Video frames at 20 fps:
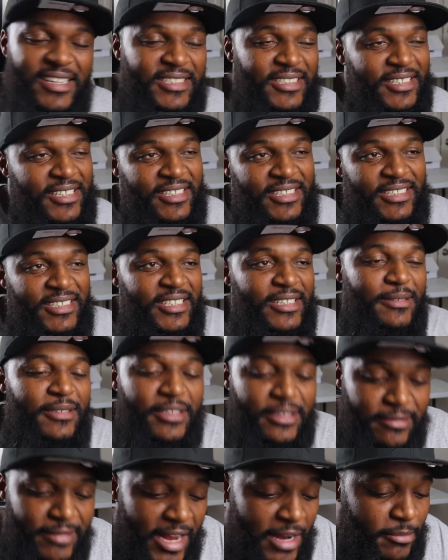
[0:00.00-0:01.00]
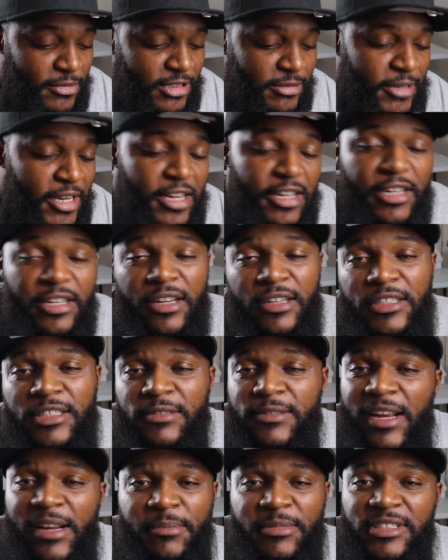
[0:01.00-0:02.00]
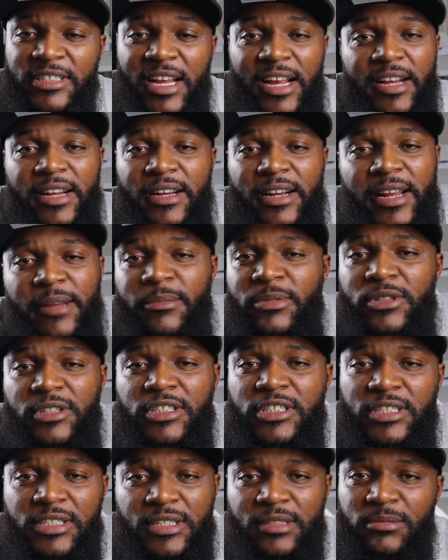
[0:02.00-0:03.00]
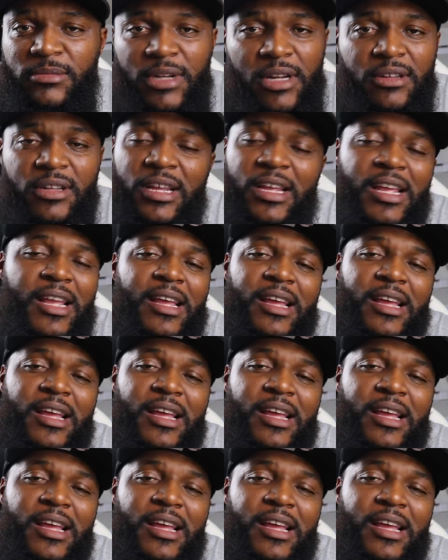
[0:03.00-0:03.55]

that shit. And the shit with the rappers, man. You know, these rappers out here, they bullshitting, bro.